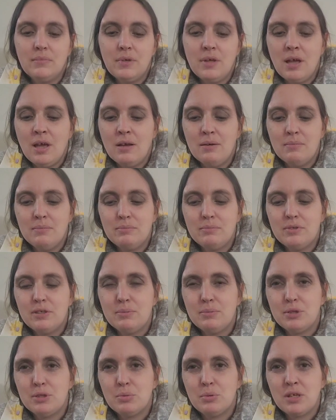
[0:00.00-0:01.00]
yeah,
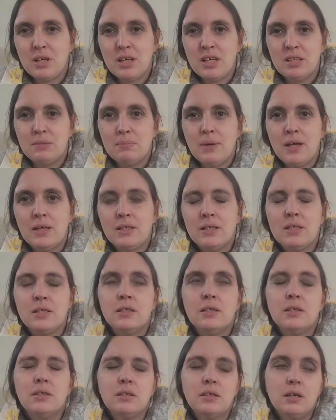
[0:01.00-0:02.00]
pretty much what I expected.
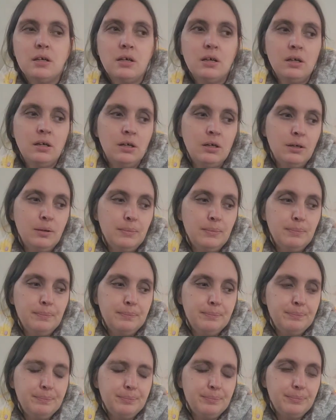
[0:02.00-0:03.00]

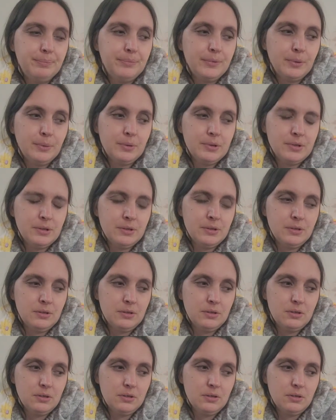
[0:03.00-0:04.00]
There
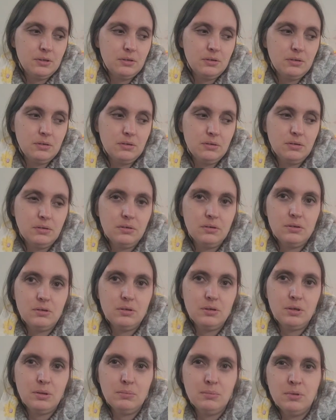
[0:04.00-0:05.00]
wasn't
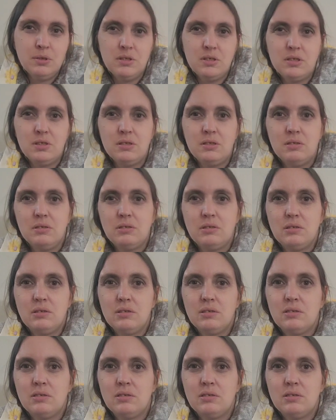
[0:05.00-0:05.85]
too much.